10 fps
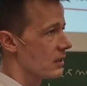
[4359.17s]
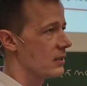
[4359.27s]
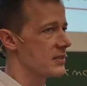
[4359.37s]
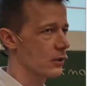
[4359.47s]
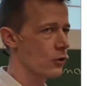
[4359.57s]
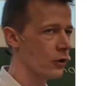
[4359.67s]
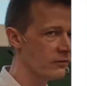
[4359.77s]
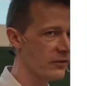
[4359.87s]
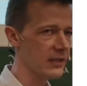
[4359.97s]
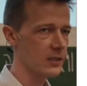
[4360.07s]
is a
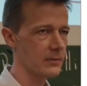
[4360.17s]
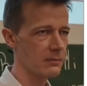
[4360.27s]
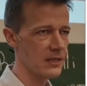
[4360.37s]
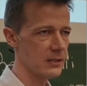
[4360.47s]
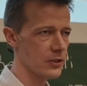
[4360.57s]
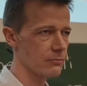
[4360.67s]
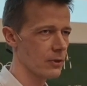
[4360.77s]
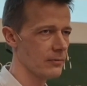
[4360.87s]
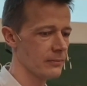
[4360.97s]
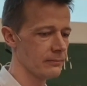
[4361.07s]
convex optimization
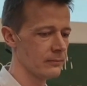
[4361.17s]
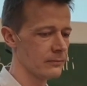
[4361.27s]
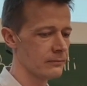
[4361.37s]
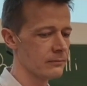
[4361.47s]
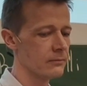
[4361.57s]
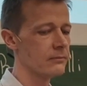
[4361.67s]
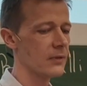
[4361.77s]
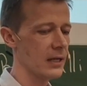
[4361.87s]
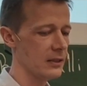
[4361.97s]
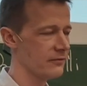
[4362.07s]
problem,
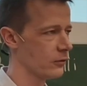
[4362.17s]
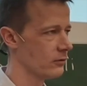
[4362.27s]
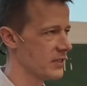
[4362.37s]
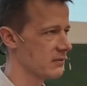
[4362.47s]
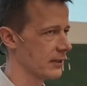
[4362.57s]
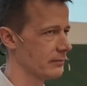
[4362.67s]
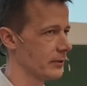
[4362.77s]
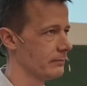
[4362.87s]
and therefore always tractable.